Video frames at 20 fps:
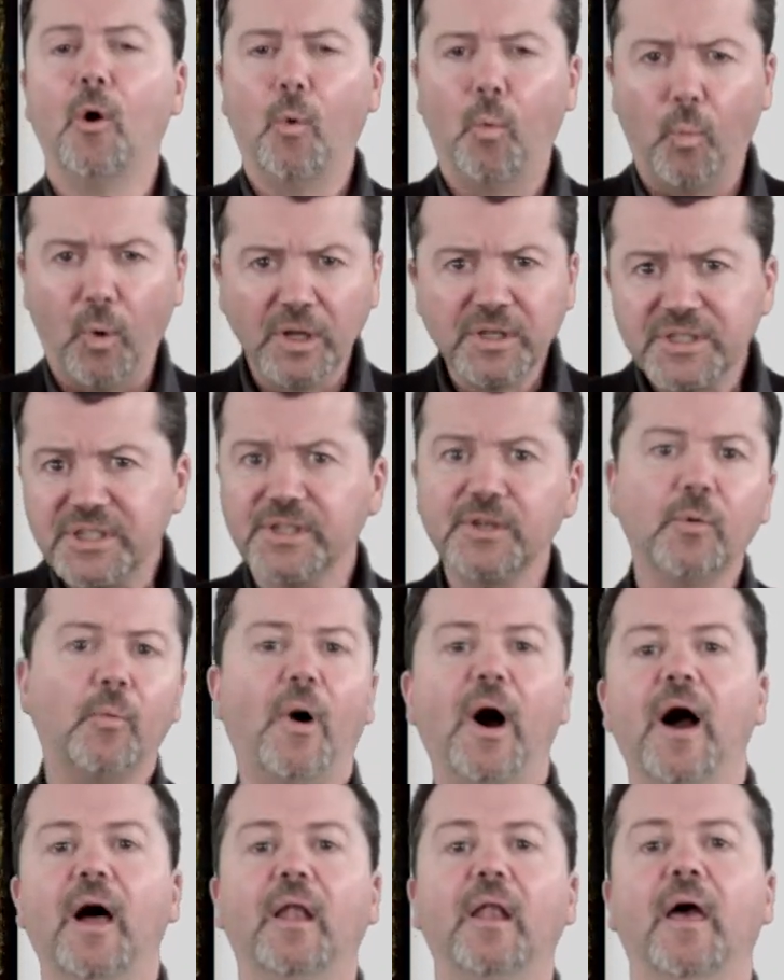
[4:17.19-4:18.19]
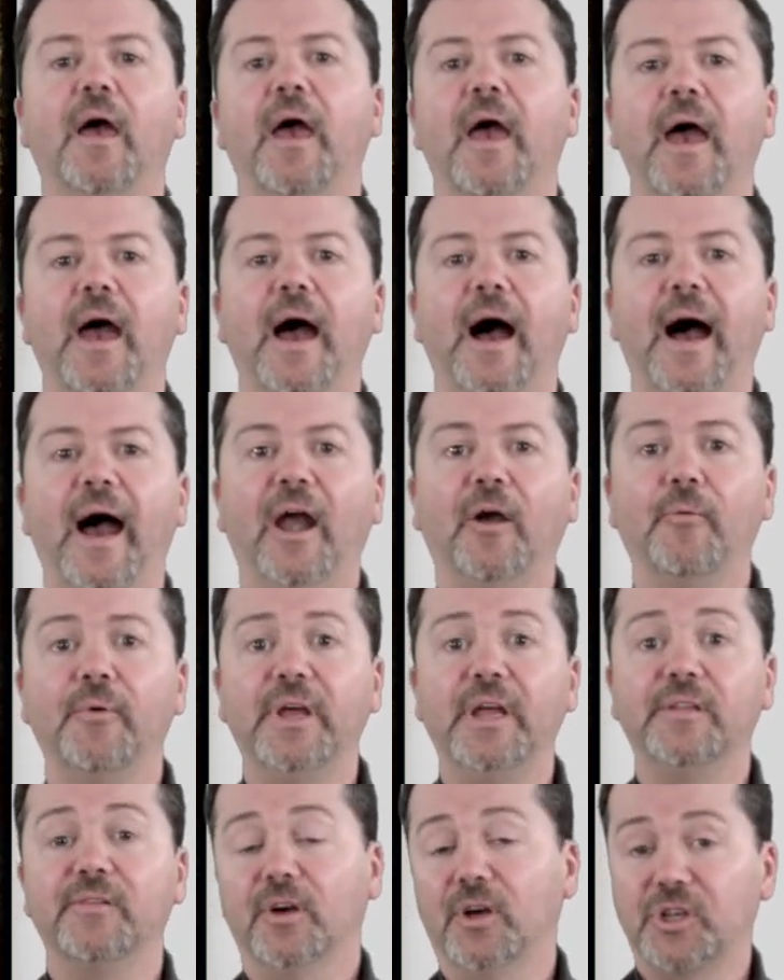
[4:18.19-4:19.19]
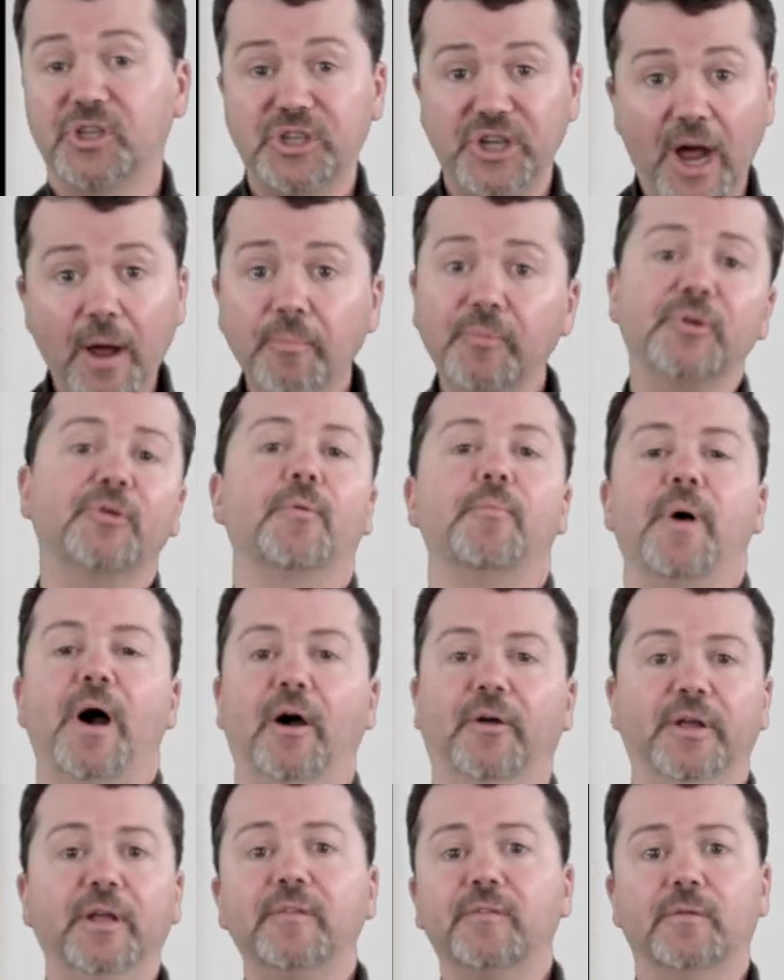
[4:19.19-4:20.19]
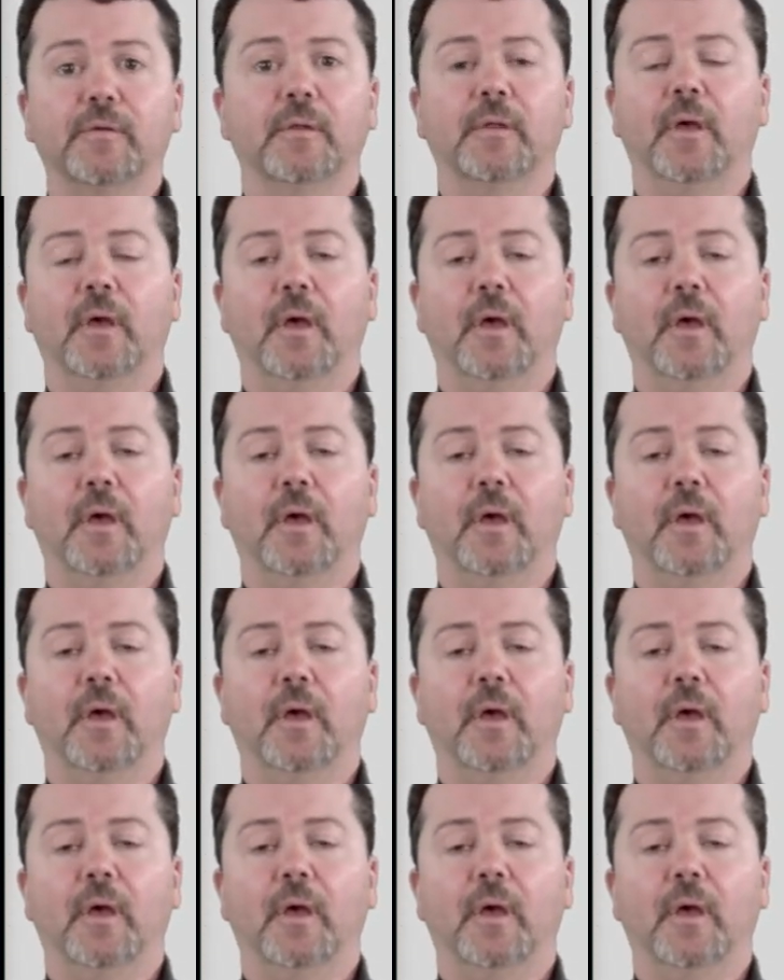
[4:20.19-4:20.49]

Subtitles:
Once in a while, I read a chapter about it,